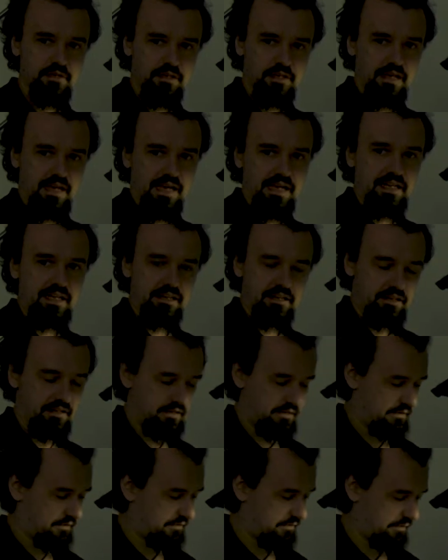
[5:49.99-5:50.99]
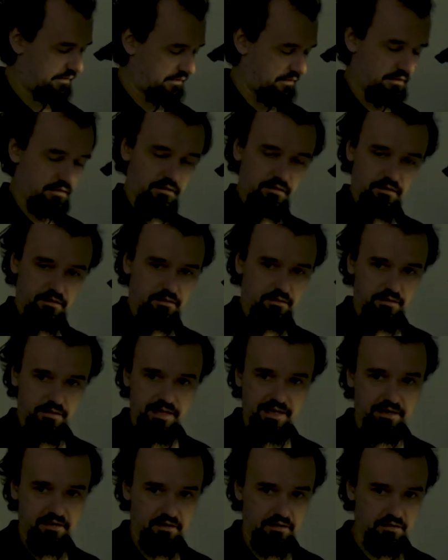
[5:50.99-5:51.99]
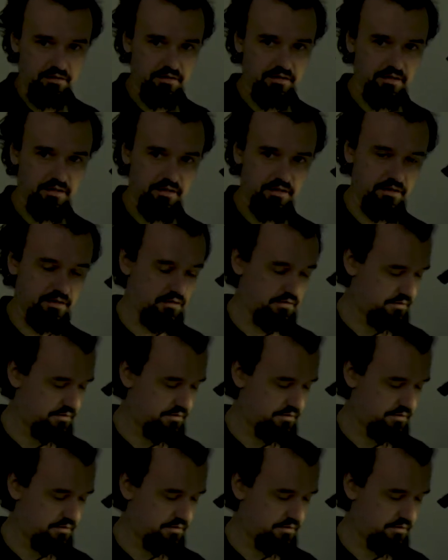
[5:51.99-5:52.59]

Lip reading: hanging in air here.